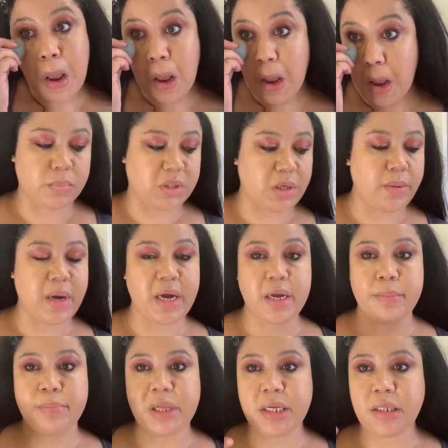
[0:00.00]
So I
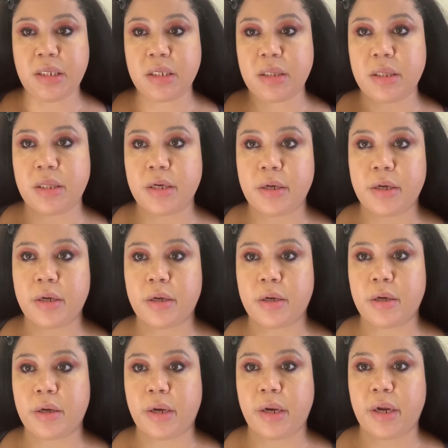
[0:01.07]
blended the
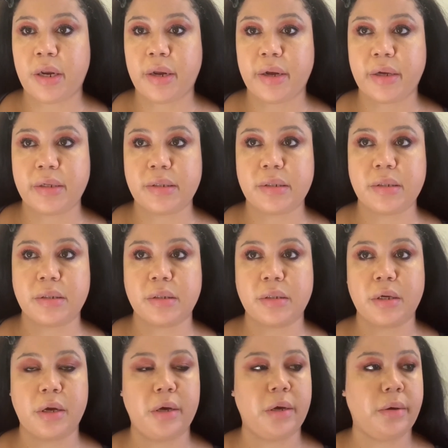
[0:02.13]
NYX
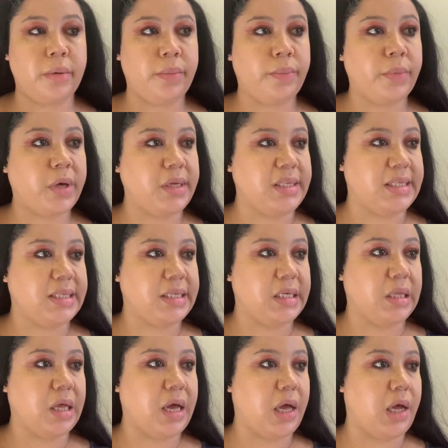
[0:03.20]

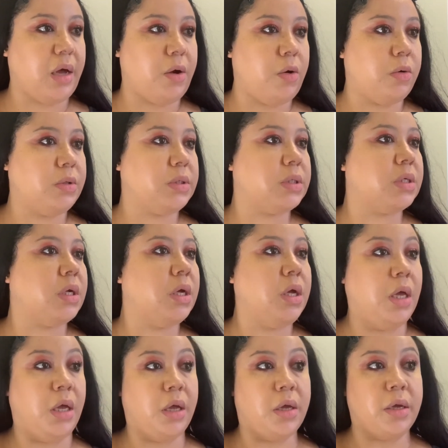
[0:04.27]
concealer out.
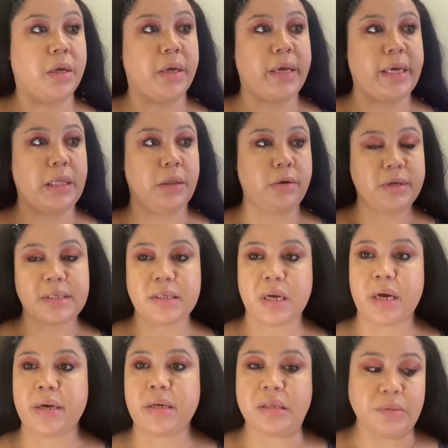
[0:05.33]
It looks
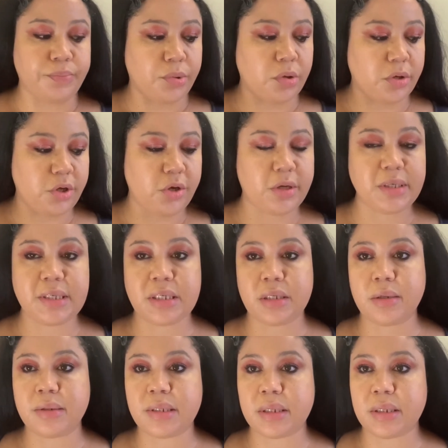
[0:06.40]
nice, but you can still
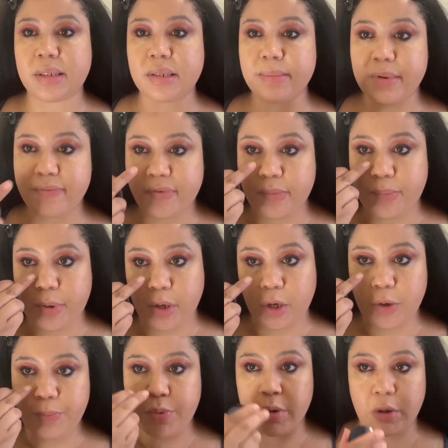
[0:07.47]
see some of the
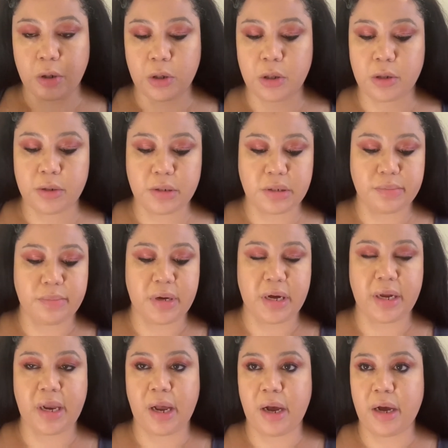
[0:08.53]
purple under my
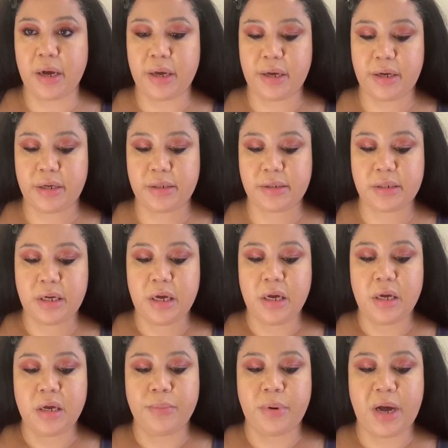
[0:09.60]
eyes.
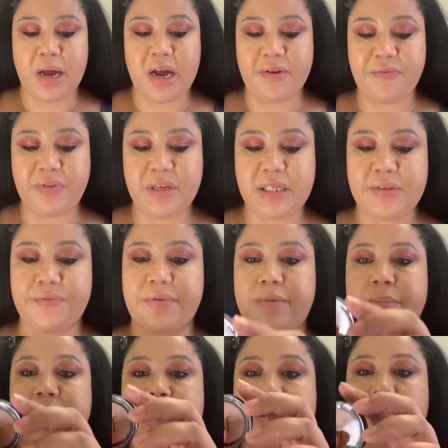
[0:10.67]
But I have this from
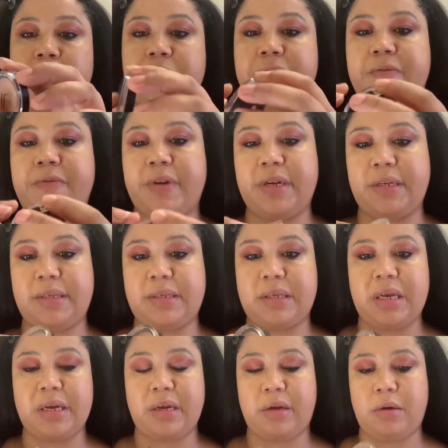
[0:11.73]
ELF. It's
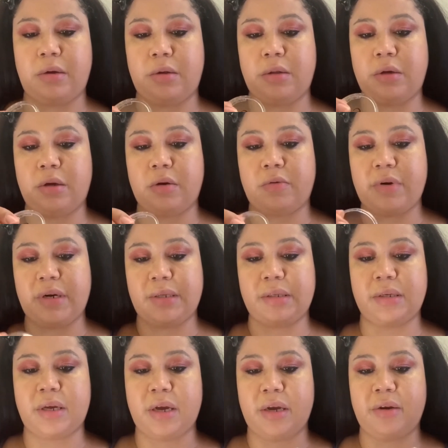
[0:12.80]
like a colour corrector
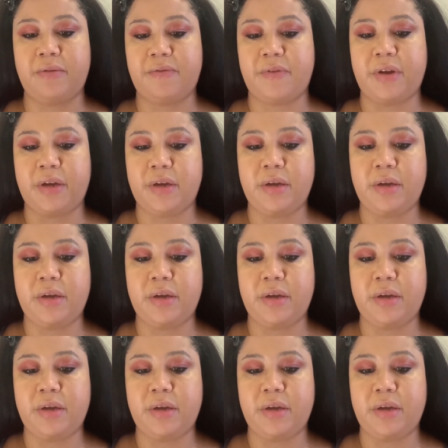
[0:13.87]
kind of thing.